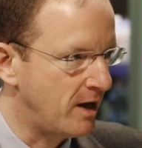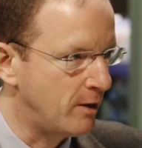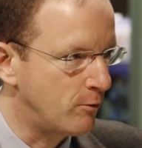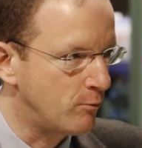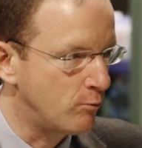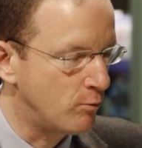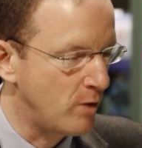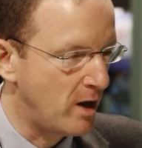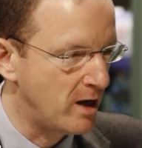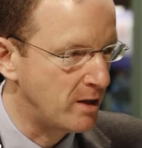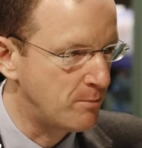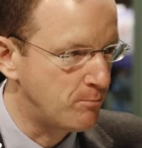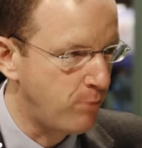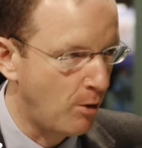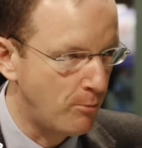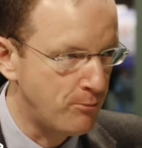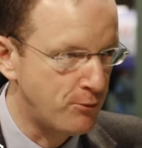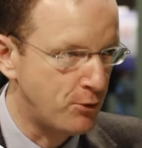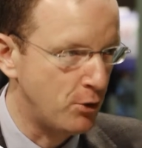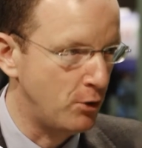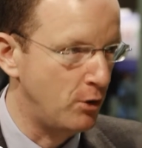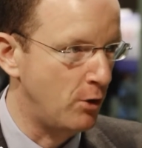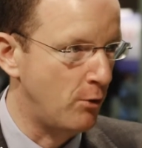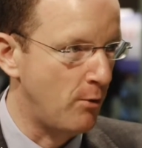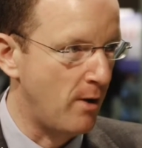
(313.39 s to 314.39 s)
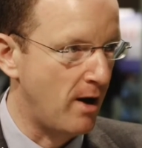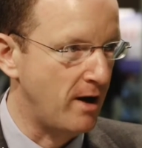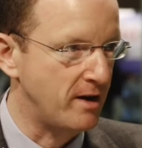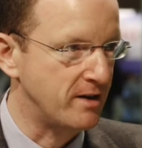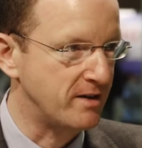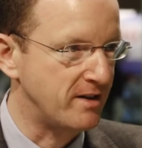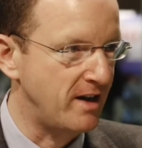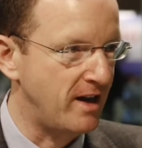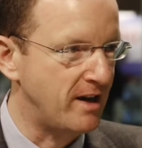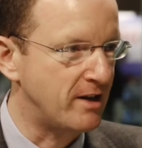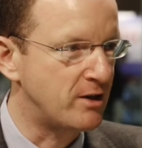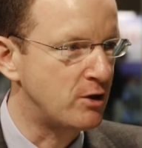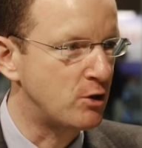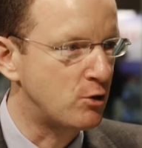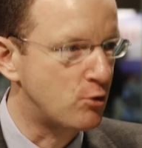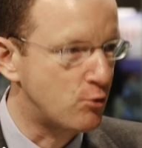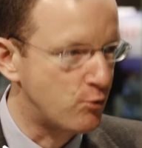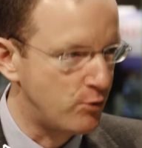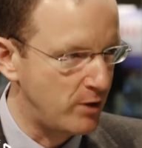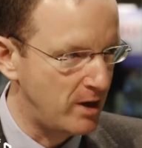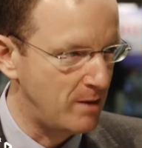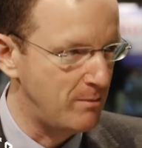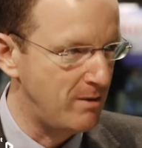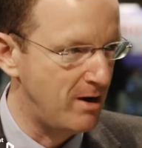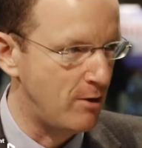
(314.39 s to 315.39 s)
it popularized
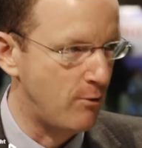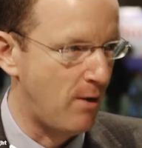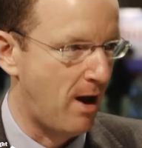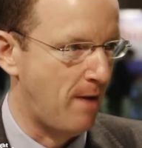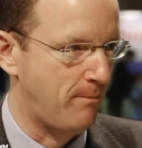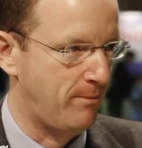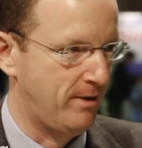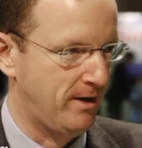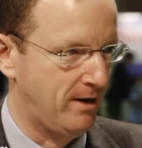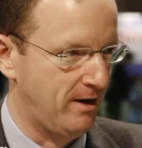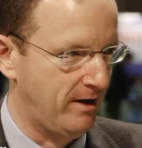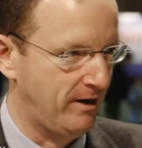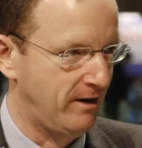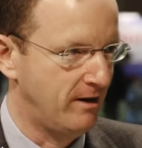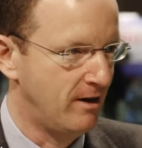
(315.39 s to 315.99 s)
extremely rapidly.